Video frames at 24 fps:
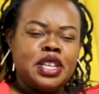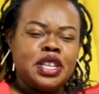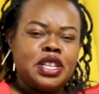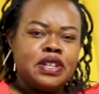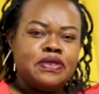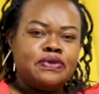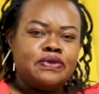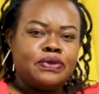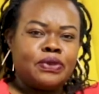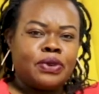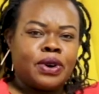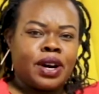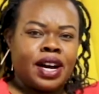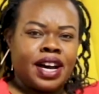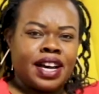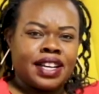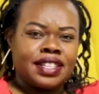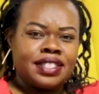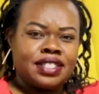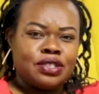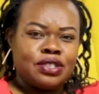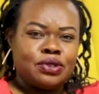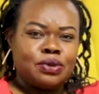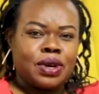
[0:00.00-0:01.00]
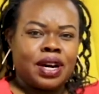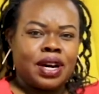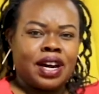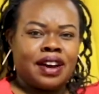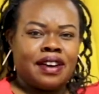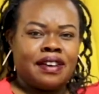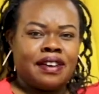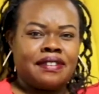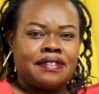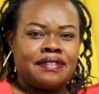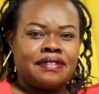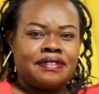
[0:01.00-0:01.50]
need for us to
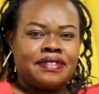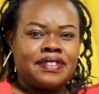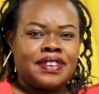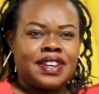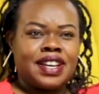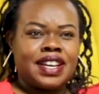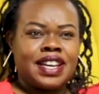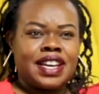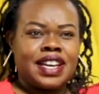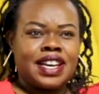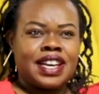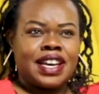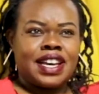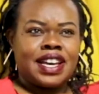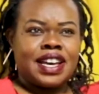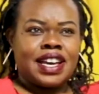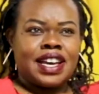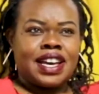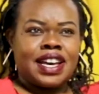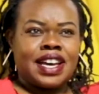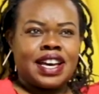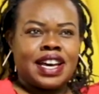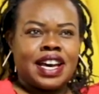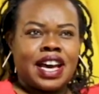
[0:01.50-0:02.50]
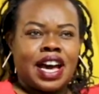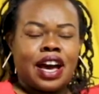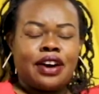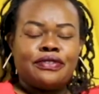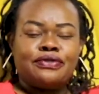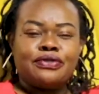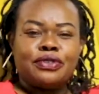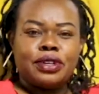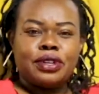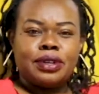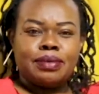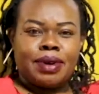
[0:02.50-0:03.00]
have a
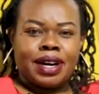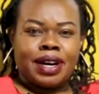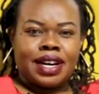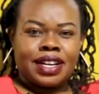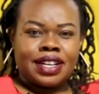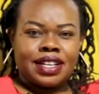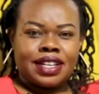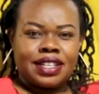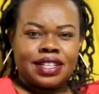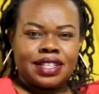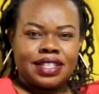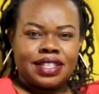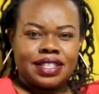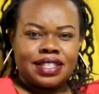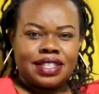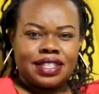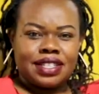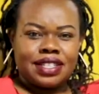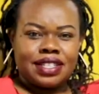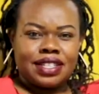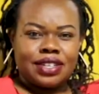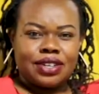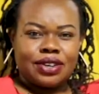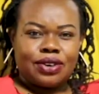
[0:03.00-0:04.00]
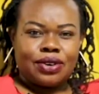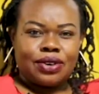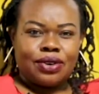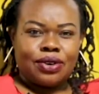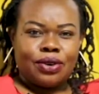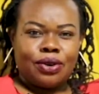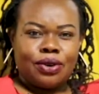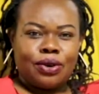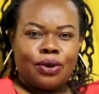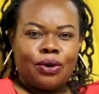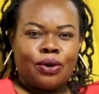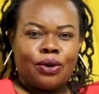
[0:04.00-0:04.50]
fallback
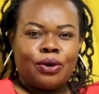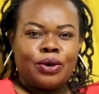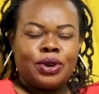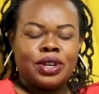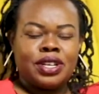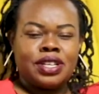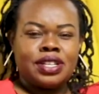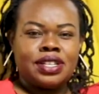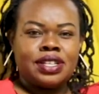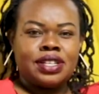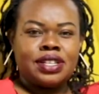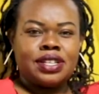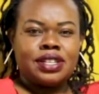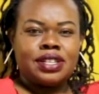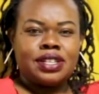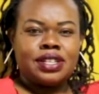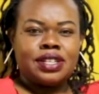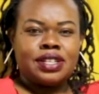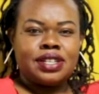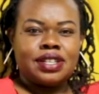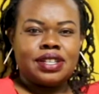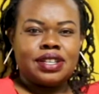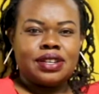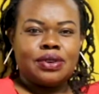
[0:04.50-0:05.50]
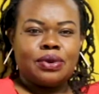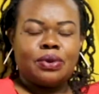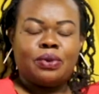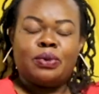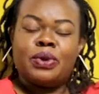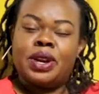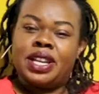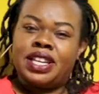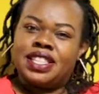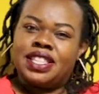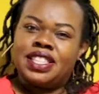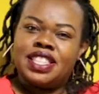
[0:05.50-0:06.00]
on
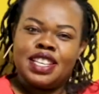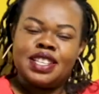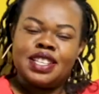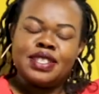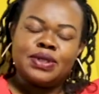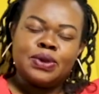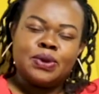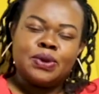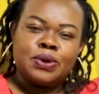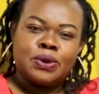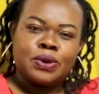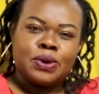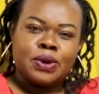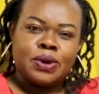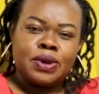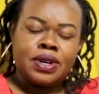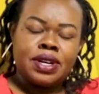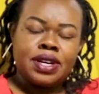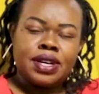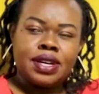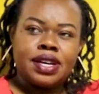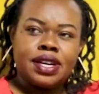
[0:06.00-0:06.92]
when things go wrong.